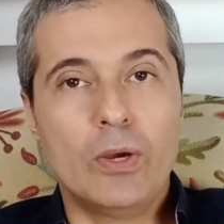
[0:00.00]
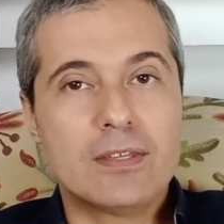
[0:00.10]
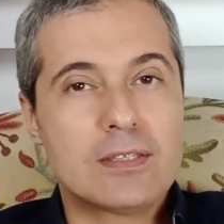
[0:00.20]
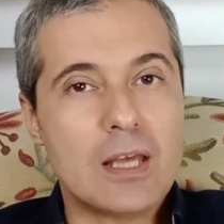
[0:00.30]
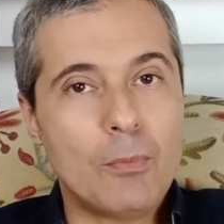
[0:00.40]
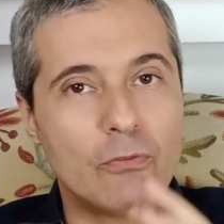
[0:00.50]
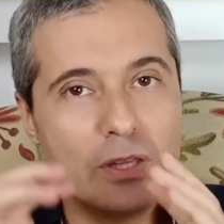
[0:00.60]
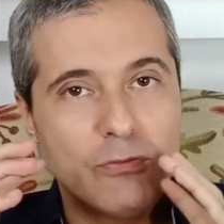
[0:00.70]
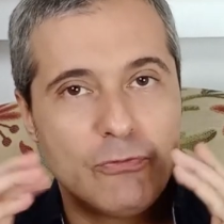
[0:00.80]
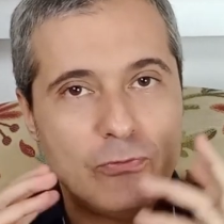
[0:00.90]
with some of
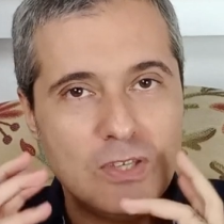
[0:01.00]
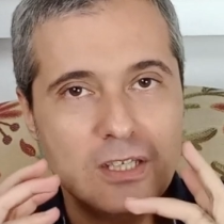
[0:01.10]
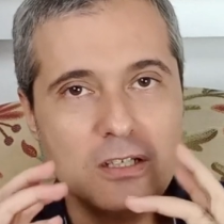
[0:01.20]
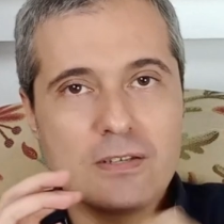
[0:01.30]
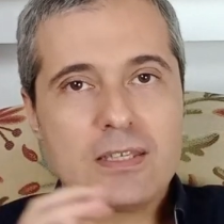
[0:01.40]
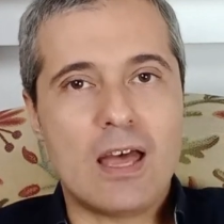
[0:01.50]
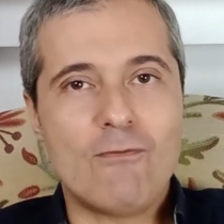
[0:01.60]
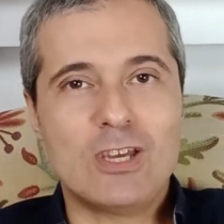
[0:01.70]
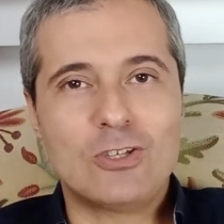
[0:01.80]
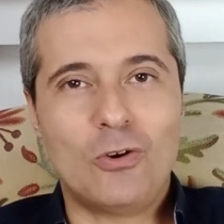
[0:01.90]
the fears
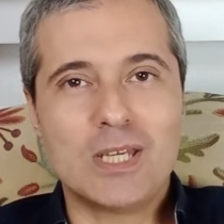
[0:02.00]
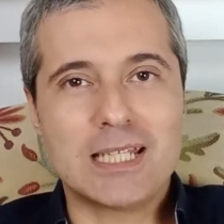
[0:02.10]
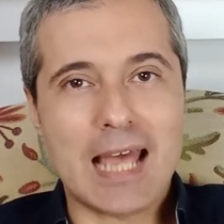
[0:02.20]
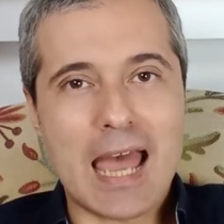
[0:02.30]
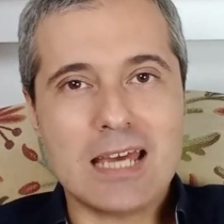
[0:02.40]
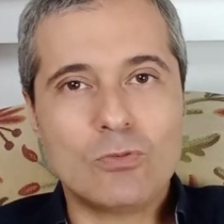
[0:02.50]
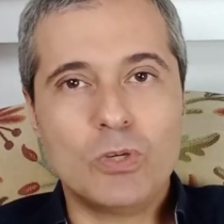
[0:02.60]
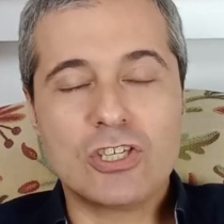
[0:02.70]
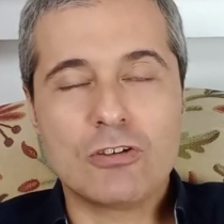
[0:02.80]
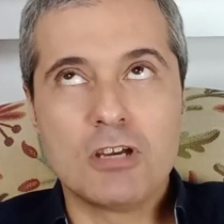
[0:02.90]
that Victorians had,
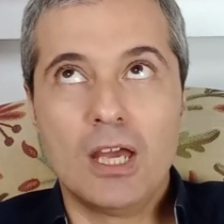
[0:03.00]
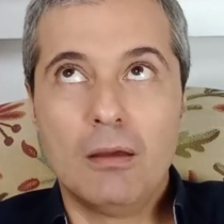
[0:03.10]
which